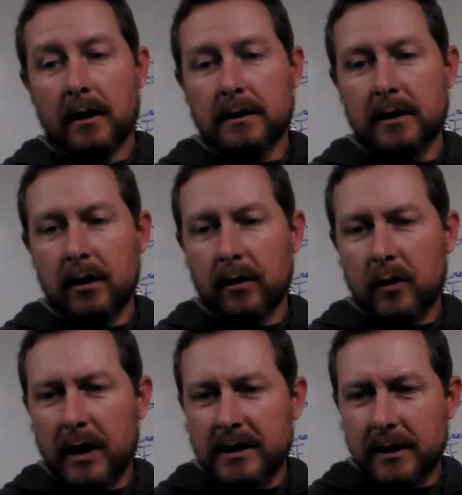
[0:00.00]
So
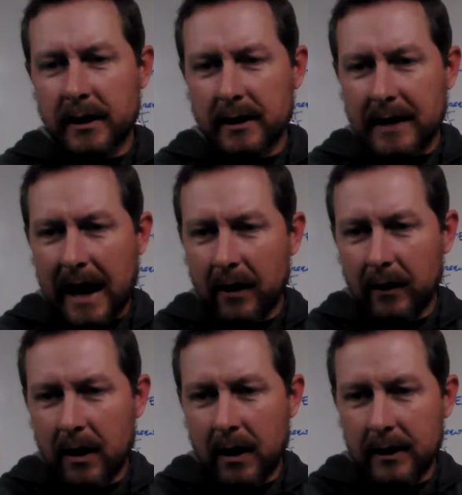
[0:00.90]
question is, how
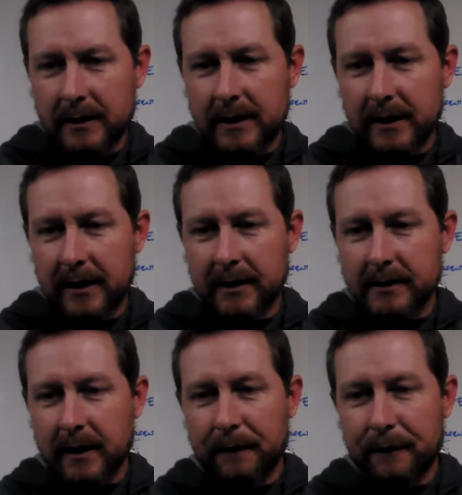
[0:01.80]
long
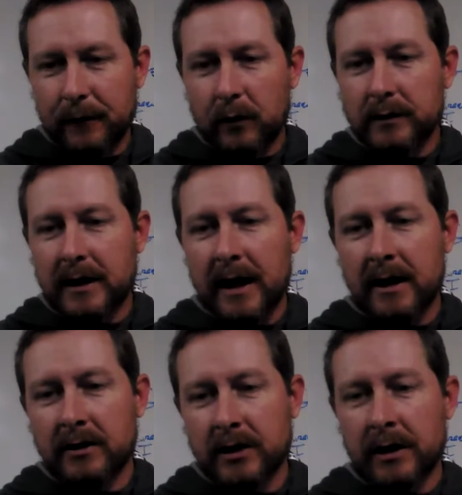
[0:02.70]
does a full
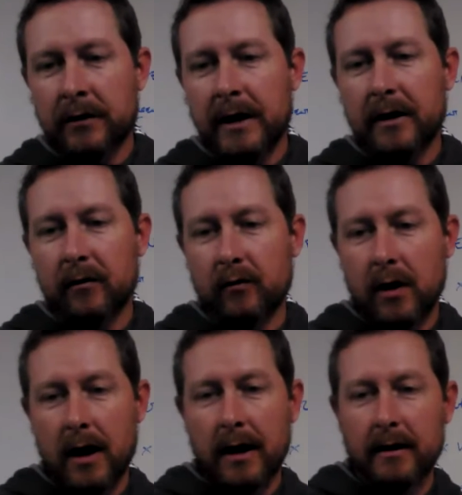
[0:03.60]
tank generator
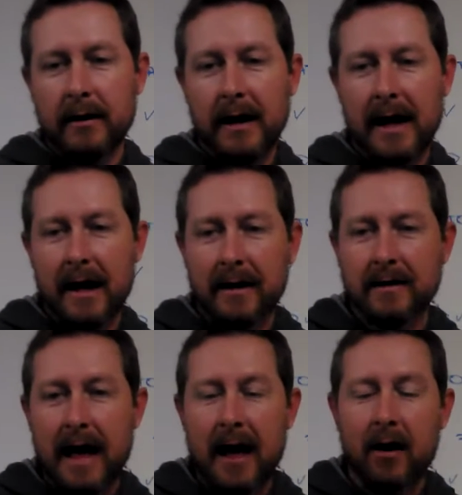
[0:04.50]
run,
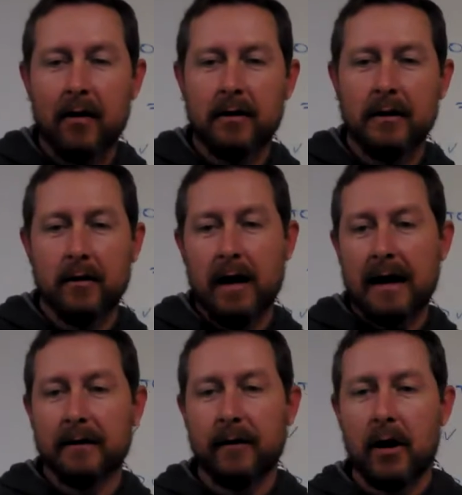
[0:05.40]
and how,
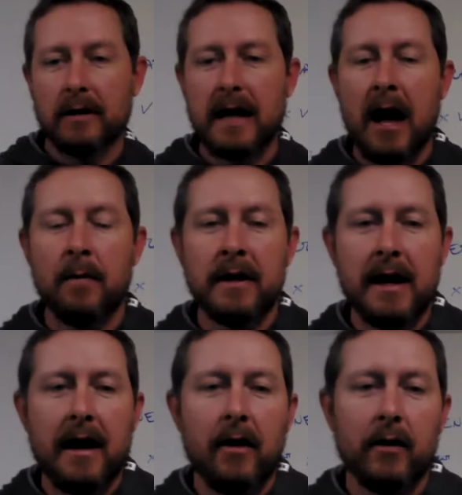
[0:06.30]
as far as how many
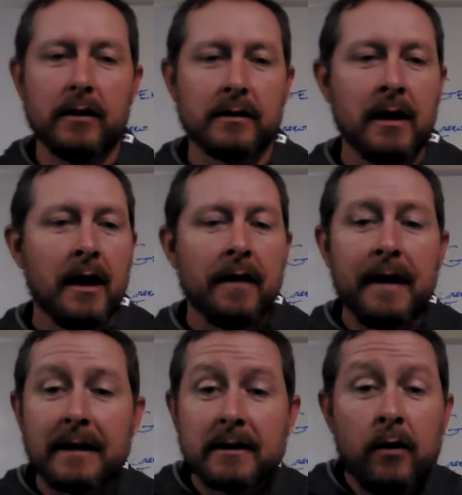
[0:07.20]
hours?
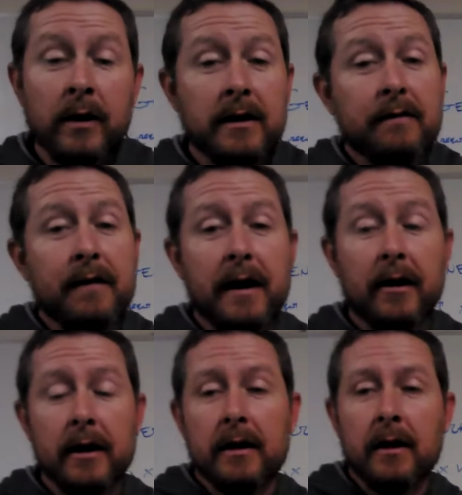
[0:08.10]
That's going to
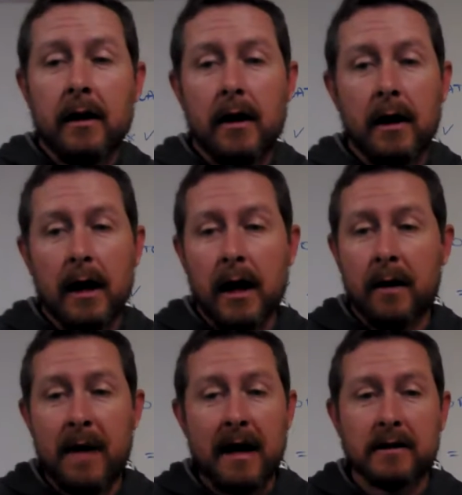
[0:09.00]
vary
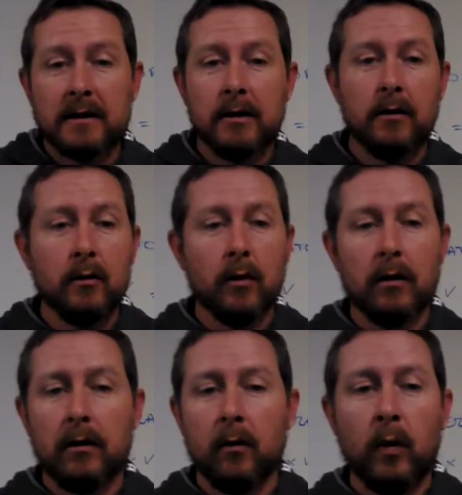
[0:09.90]
as to
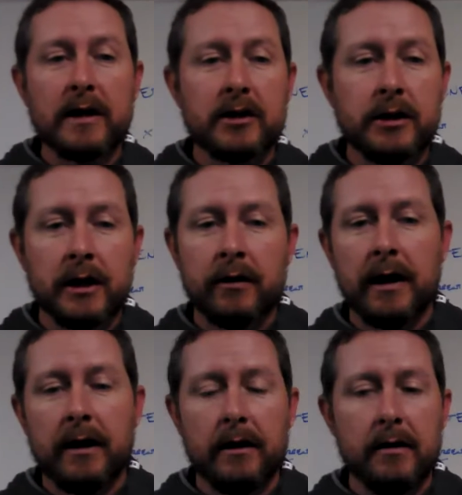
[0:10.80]
which
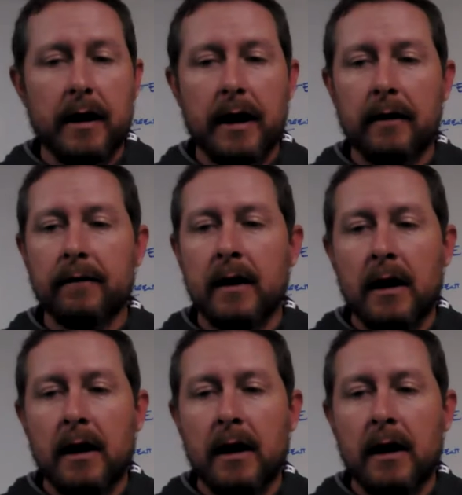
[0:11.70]
generator you have.